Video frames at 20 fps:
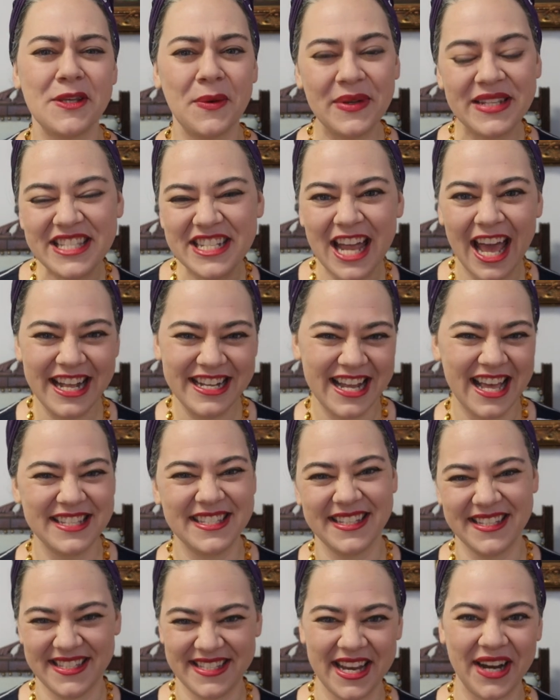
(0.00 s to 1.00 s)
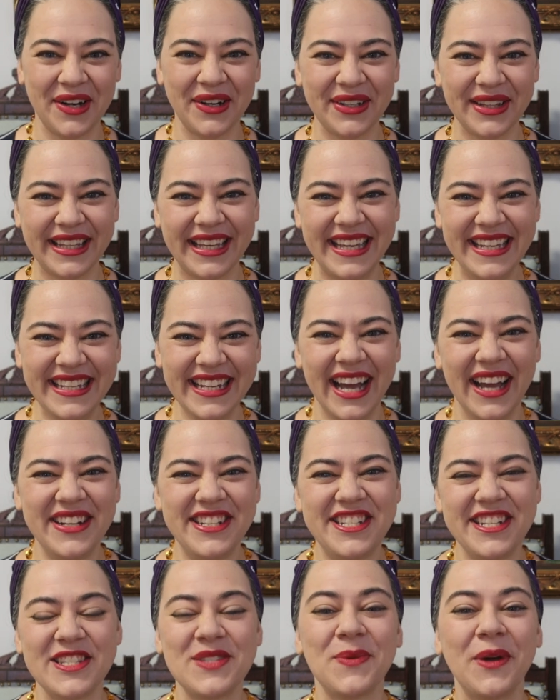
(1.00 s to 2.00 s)
so it's not necessarily
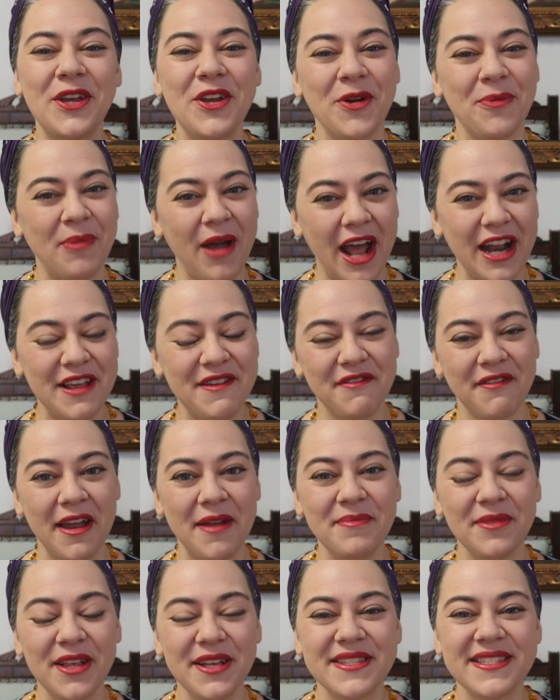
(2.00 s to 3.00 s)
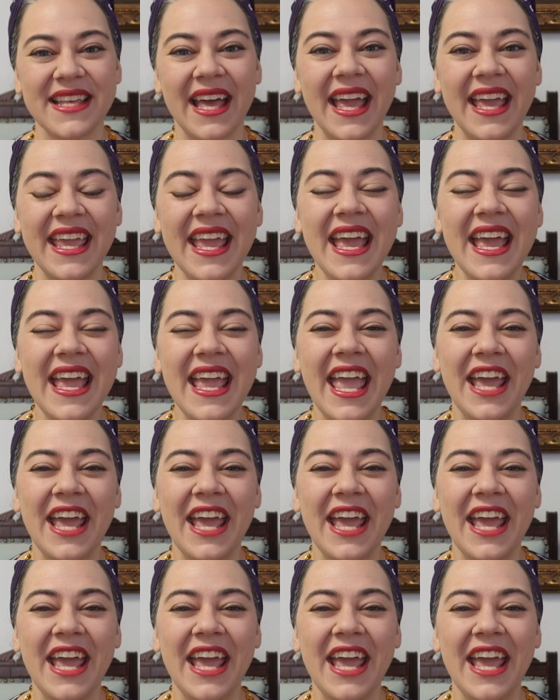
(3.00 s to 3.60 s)
just what your body frame looks like.